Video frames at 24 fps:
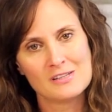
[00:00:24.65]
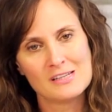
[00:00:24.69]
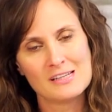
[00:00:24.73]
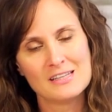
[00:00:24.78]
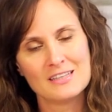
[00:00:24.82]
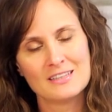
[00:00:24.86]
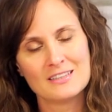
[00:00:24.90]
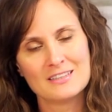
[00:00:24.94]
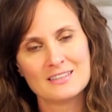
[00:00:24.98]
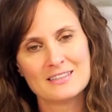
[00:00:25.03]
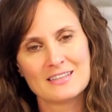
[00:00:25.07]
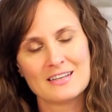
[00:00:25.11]

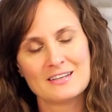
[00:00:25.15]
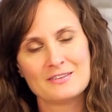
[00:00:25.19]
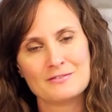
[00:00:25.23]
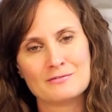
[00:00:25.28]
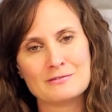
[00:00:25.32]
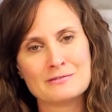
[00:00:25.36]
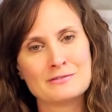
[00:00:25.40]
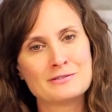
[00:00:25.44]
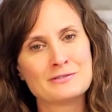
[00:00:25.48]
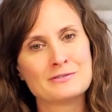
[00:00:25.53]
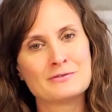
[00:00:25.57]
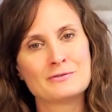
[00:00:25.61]
And it
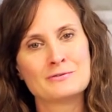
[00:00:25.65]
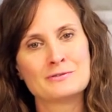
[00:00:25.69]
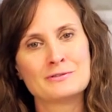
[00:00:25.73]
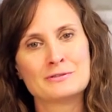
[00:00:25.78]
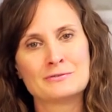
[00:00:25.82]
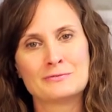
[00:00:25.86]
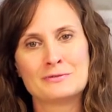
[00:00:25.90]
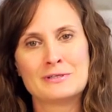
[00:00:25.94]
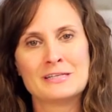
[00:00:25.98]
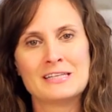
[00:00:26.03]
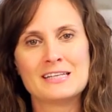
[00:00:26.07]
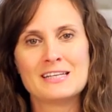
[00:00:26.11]
was so
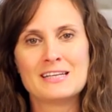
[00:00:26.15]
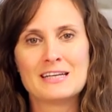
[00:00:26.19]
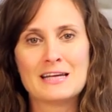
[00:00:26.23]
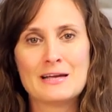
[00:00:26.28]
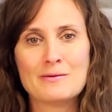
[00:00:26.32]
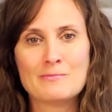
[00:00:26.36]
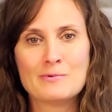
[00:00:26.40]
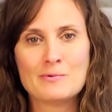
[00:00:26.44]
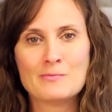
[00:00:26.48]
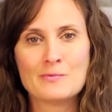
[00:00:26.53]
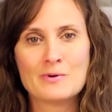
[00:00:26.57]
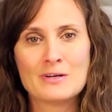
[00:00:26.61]
sweet. He
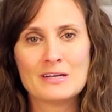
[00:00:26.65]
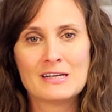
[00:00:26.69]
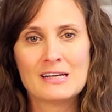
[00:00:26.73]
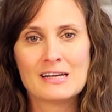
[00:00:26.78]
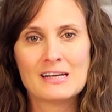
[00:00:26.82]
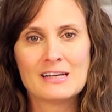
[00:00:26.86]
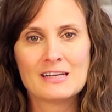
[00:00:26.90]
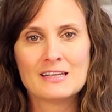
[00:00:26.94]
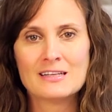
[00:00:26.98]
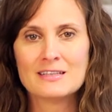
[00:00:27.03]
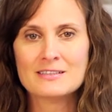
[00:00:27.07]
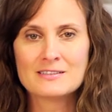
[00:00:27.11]
came in one day
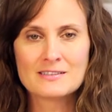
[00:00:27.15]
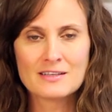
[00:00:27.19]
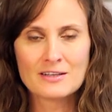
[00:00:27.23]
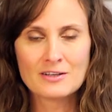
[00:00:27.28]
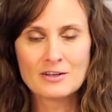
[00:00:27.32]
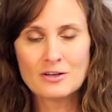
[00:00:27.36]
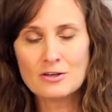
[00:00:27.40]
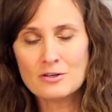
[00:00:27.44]
and he said,